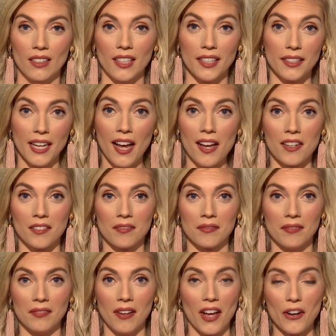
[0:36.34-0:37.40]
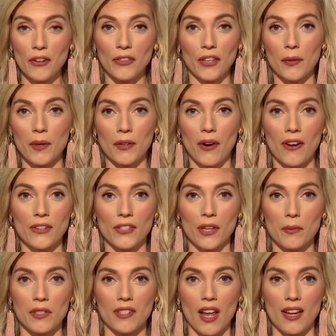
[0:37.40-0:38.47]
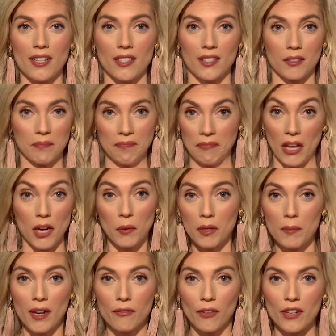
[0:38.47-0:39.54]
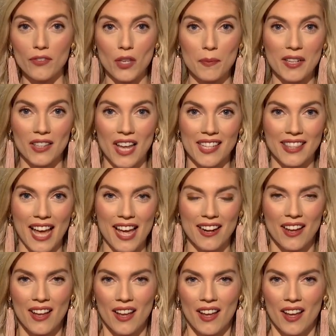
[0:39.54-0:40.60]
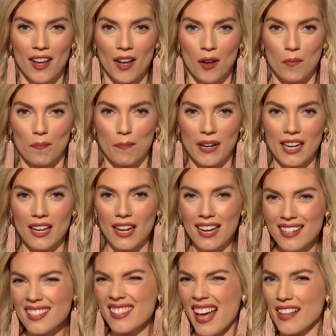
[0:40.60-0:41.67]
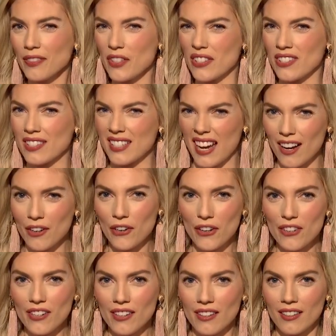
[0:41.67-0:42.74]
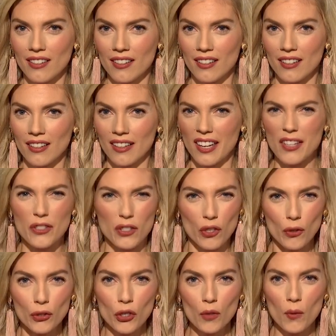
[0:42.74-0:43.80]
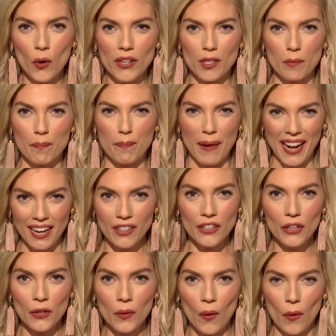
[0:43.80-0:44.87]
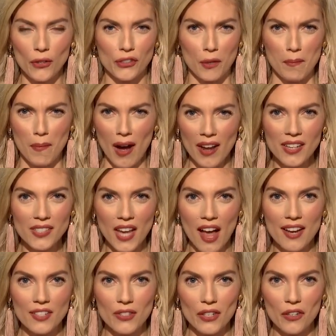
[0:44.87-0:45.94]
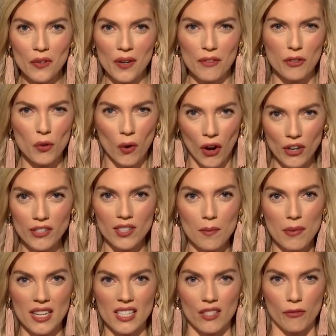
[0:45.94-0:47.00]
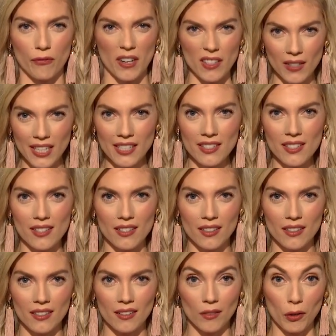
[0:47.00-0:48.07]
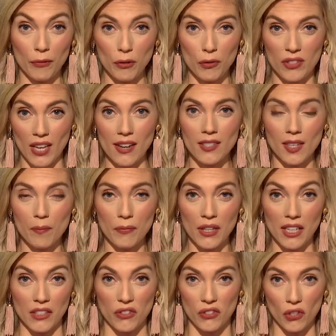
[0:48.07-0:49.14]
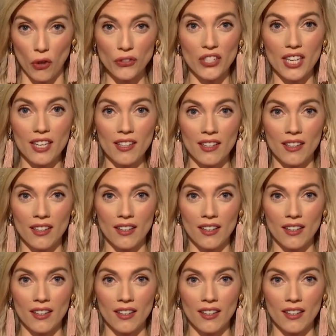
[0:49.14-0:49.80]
And yeah, I don't think what Crowder said was nice. I wouldn't make fun of somebody like that. But is that the standard? Is YouTube going to ban you or demonetize you if you hurt somebody's feelings or if you say something insulting?